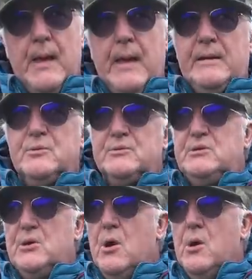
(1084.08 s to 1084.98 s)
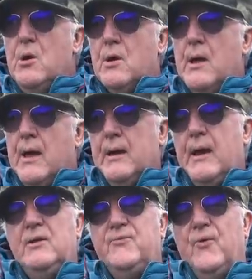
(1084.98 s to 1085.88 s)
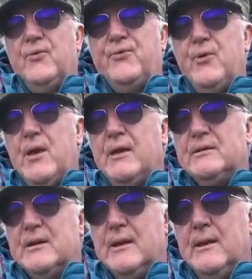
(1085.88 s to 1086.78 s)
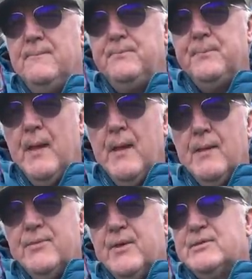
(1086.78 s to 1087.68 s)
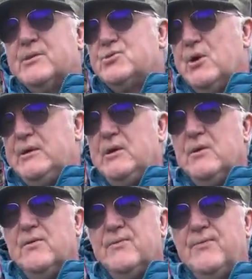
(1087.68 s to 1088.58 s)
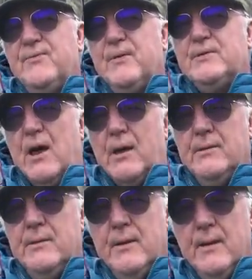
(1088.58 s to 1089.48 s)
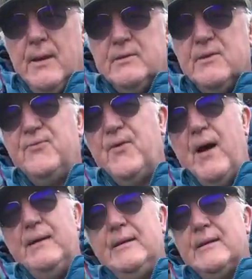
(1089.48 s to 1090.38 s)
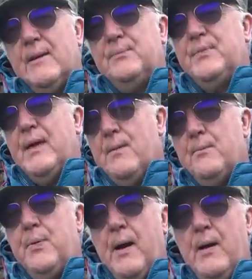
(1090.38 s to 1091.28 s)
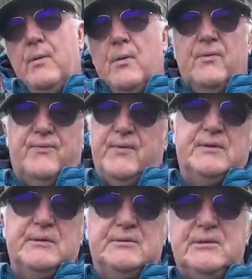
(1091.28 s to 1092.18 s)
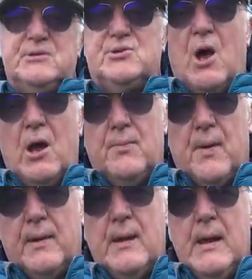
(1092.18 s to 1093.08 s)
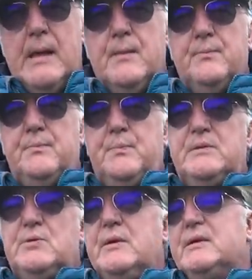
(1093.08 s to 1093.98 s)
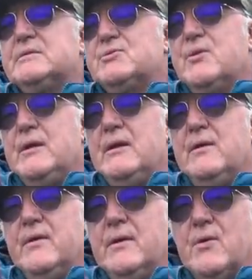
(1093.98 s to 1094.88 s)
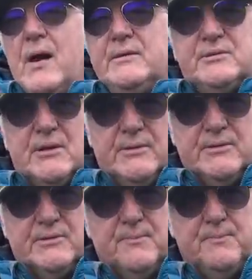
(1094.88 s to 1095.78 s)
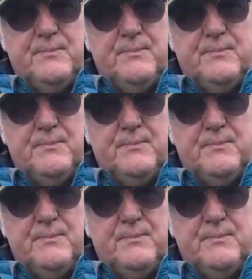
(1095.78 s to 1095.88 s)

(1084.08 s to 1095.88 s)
it was here in 843 AD that the Treaty of Verdun divided up the empire of the deceased Charlemagne between his 3 living grandsons.